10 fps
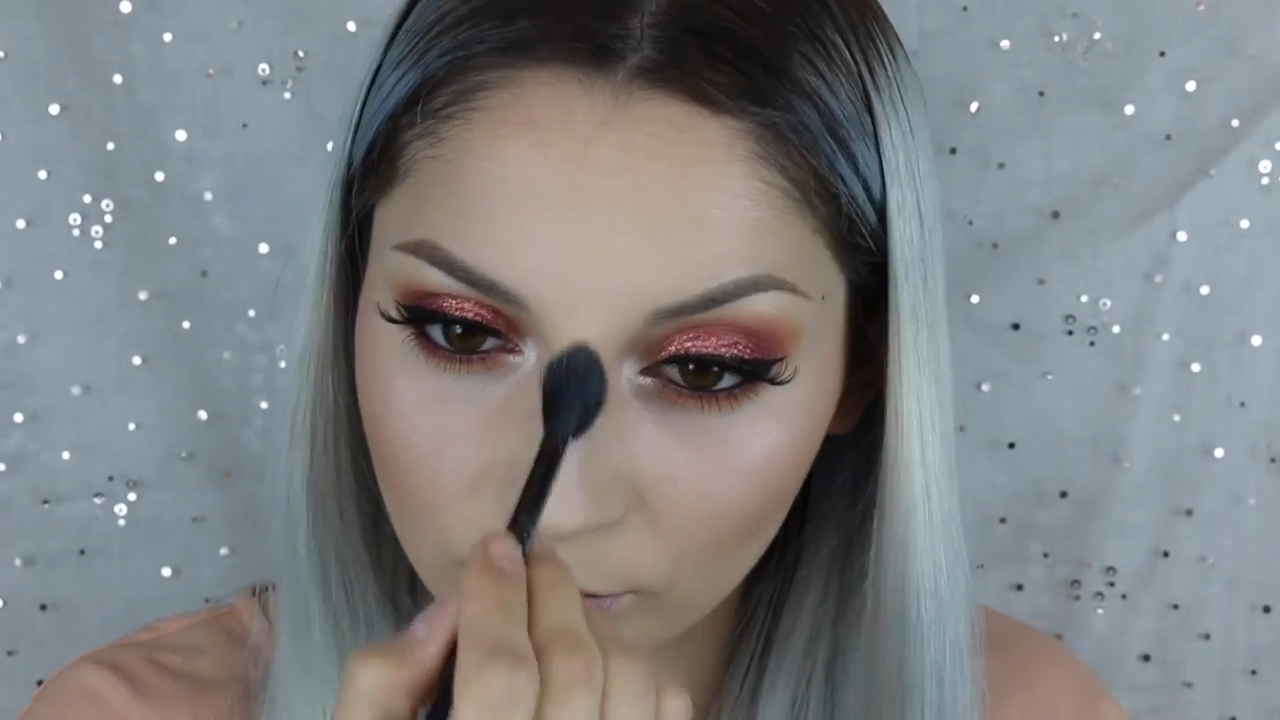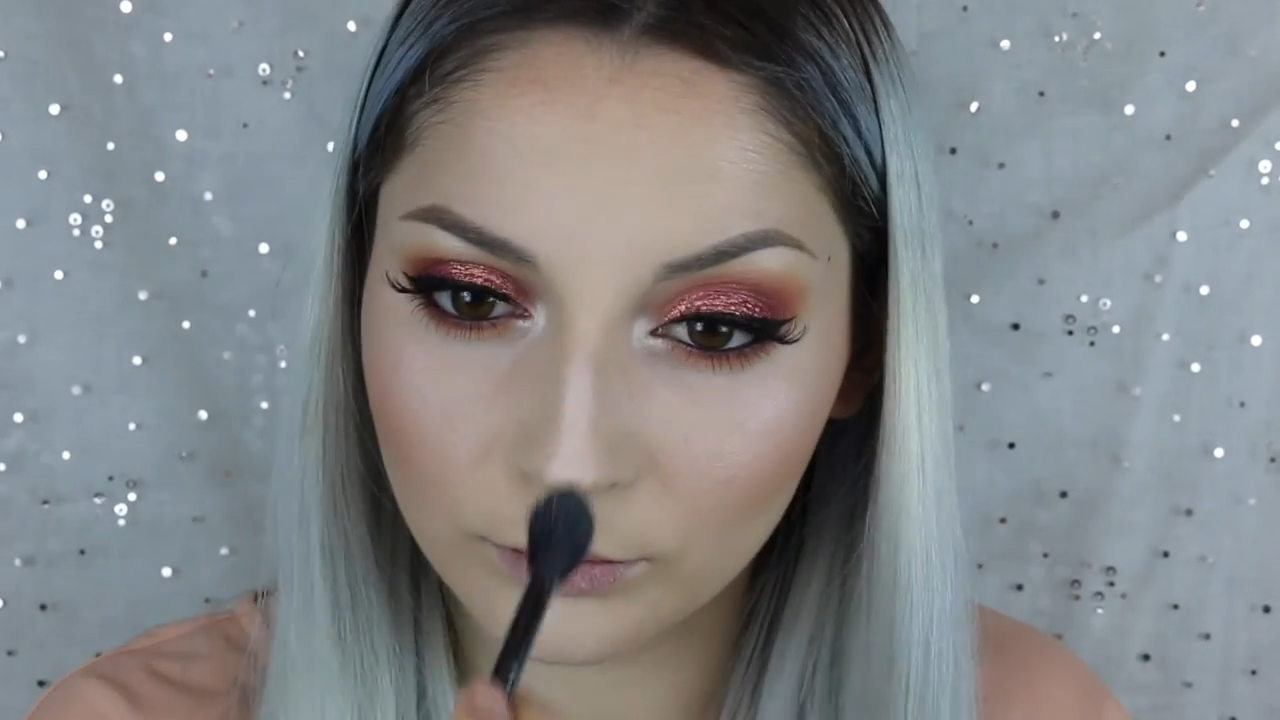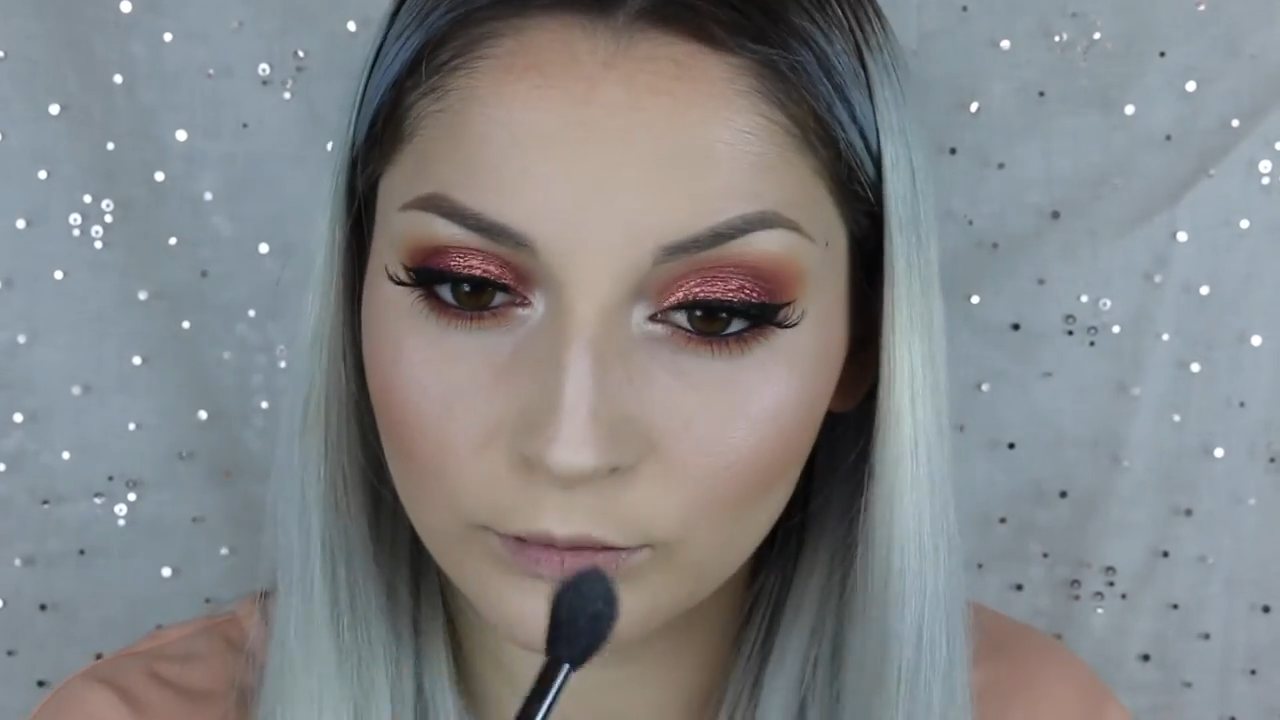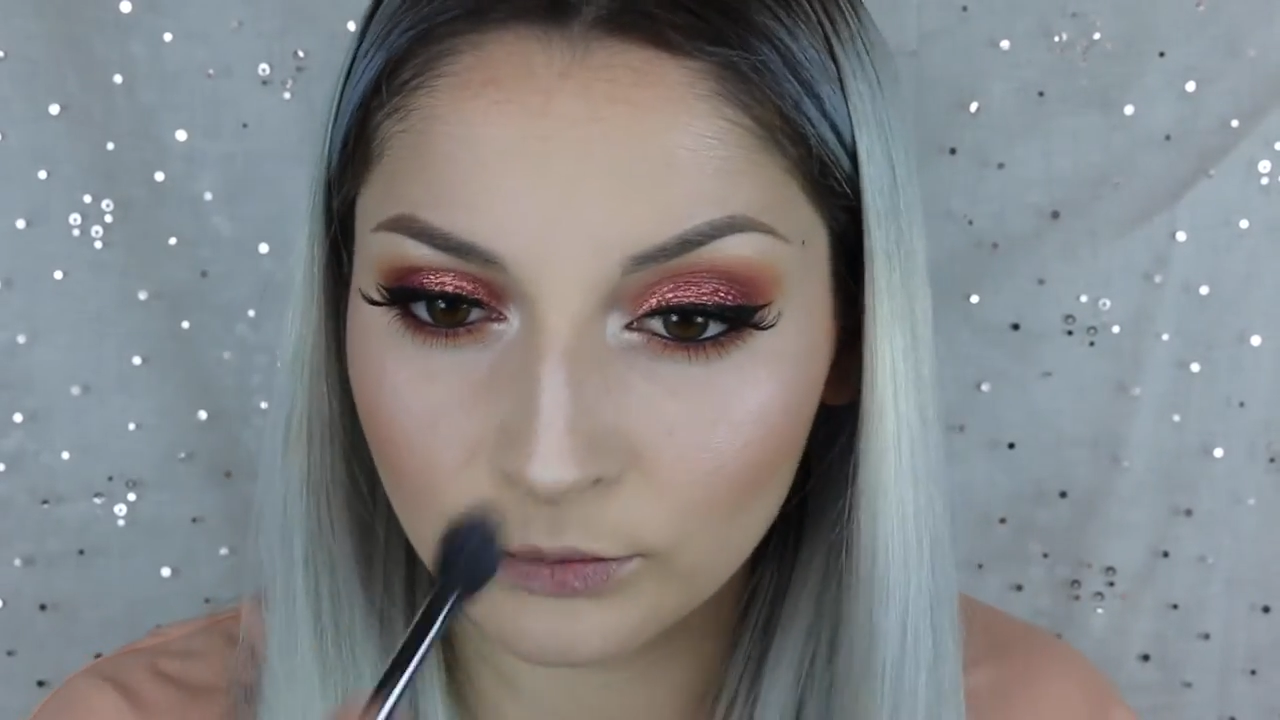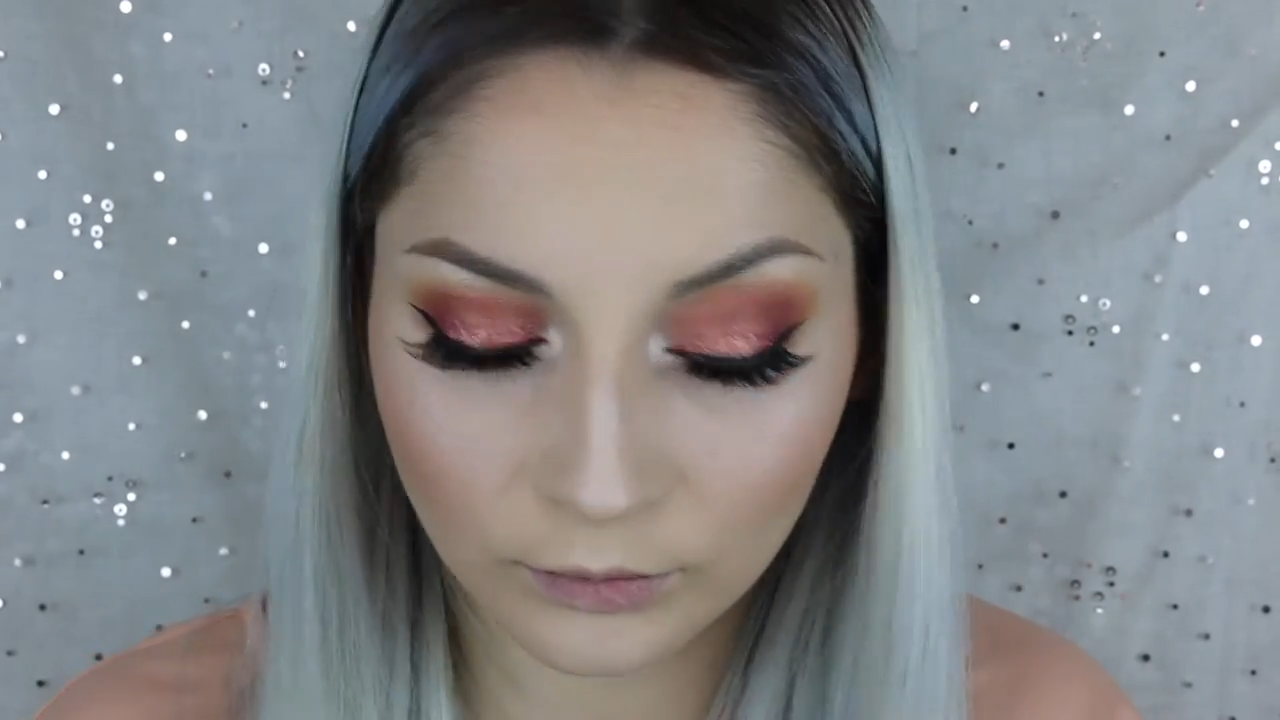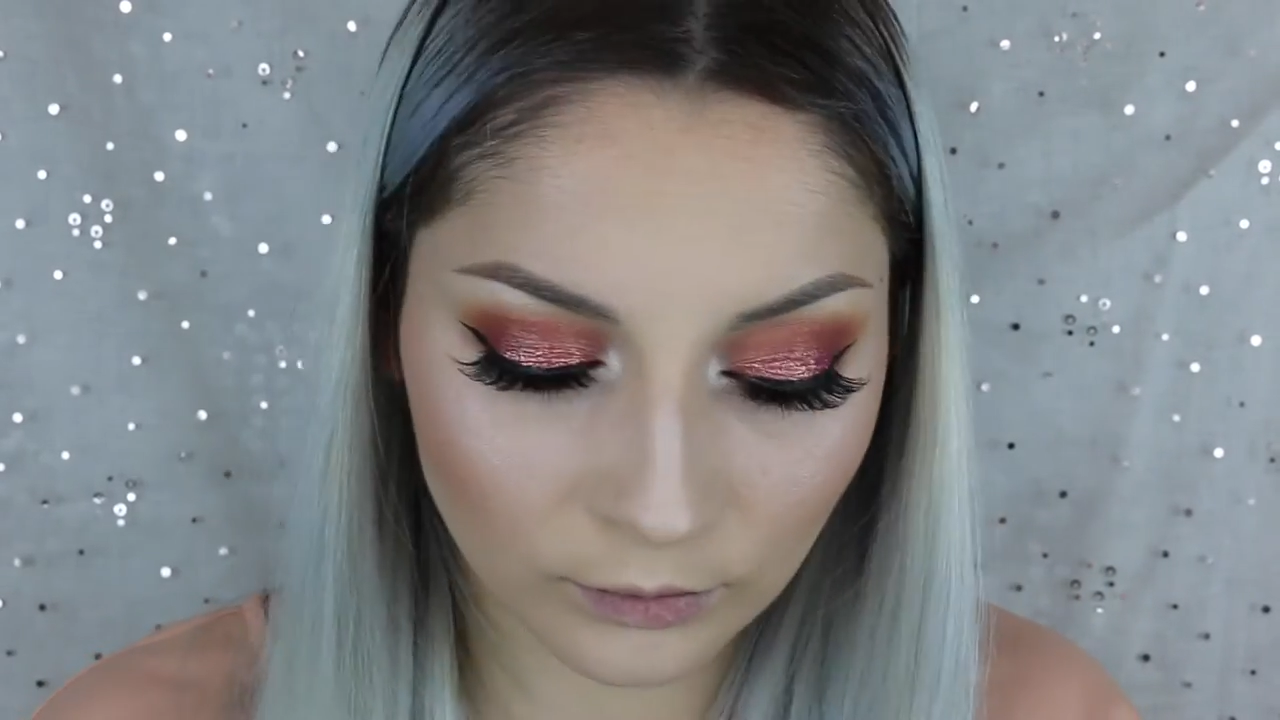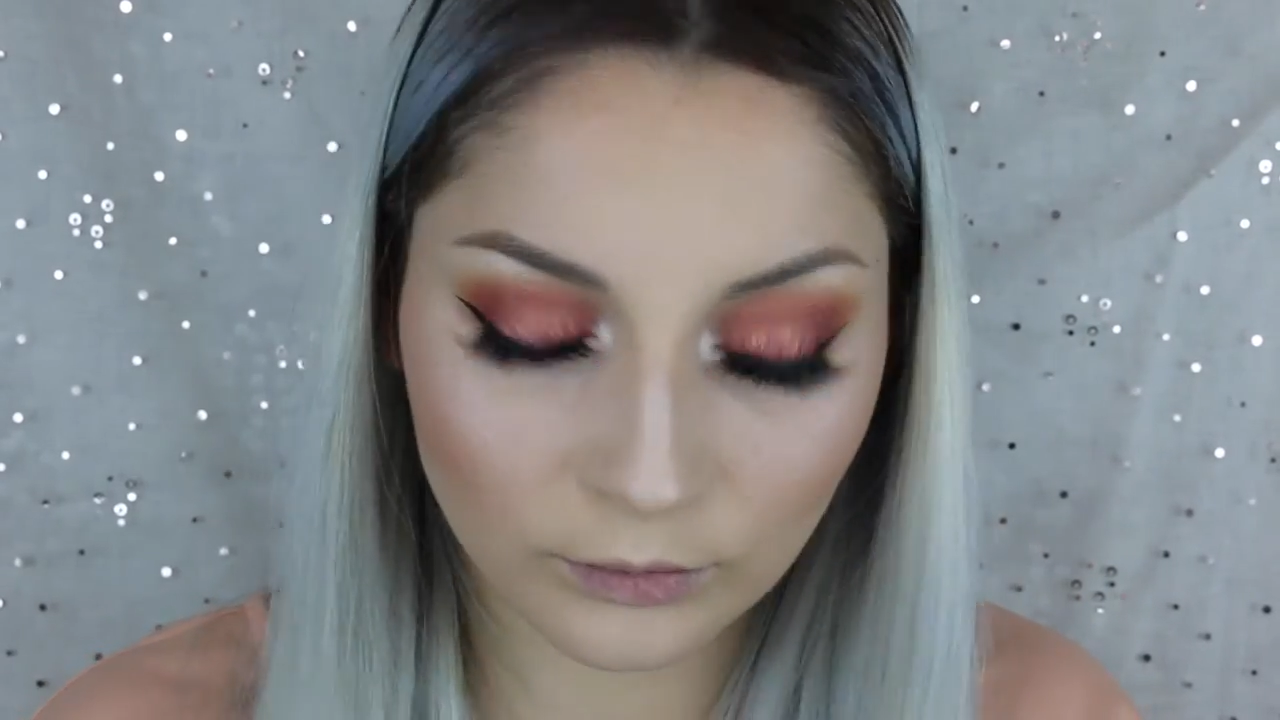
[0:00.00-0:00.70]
on my cupid's